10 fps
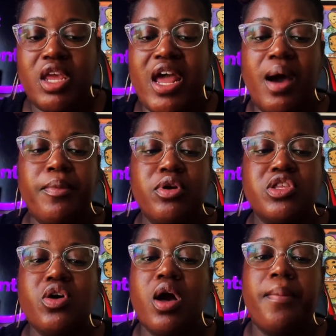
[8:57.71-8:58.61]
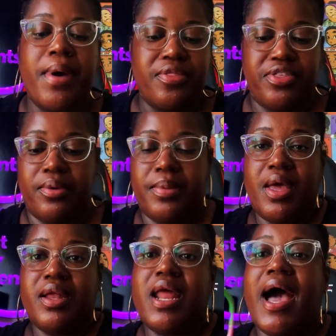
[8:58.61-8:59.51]
And I'm going to talk about them.
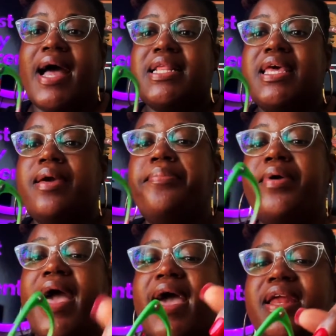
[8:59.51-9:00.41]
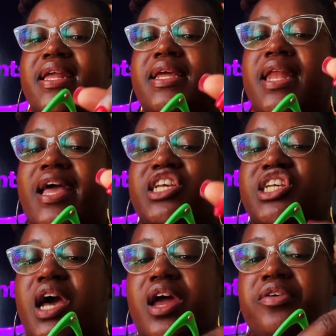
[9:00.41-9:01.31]
Now, I didn't add any like
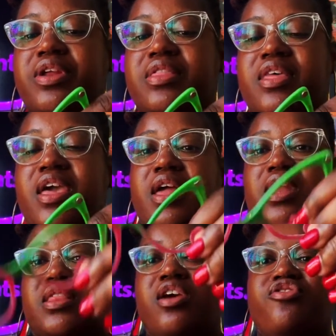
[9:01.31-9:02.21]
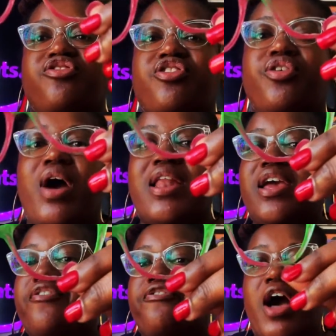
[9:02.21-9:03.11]
shine or anything. And they're still, I
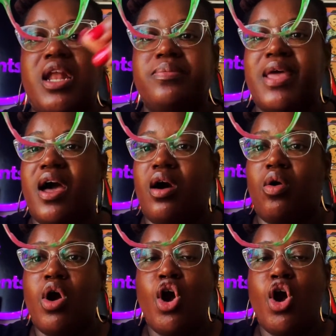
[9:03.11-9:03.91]
didn't file them down